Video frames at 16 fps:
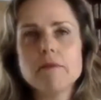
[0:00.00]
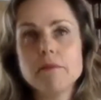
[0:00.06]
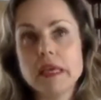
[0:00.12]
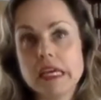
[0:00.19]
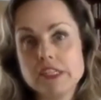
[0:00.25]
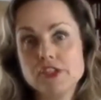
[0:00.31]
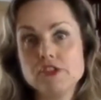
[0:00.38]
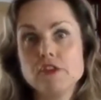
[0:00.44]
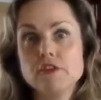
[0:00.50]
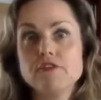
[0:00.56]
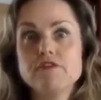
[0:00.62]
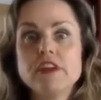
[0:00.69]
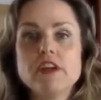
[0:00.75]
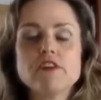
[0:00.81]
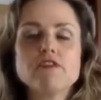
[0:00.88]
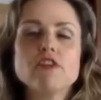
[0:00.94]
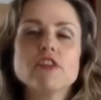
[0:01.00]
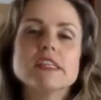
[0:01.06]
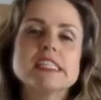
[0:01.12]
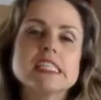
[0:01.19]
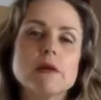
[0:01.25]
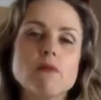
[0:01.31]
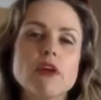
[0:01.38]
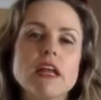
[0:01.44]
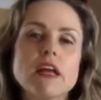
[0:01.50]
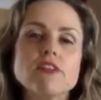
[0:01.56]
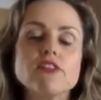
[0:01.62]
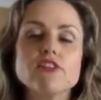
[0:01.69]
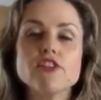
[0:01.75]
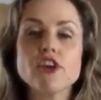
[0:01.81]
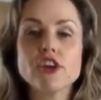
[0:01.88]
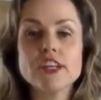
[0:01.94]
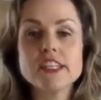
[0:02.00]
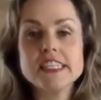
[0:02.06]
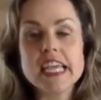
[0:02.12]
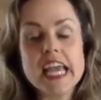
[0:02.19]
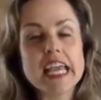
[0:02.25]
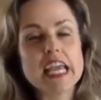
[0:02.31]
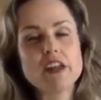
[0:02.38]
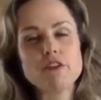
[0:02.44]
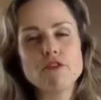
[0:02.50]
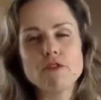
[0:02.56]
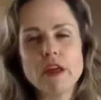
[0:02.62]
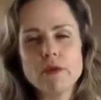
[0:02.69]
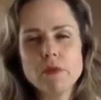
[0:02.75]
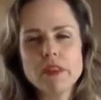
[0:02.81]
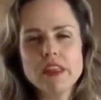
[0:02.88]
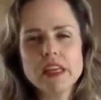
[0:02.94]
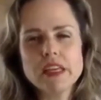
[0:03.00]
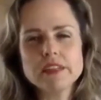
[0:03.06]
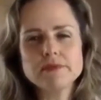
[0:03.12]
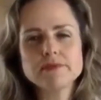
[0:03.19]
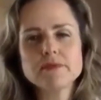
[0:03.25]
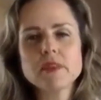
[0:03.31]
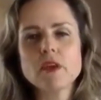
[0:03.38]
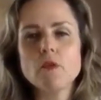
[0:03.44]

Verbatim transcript: because you're fearful that someone else is going to take it and run with it,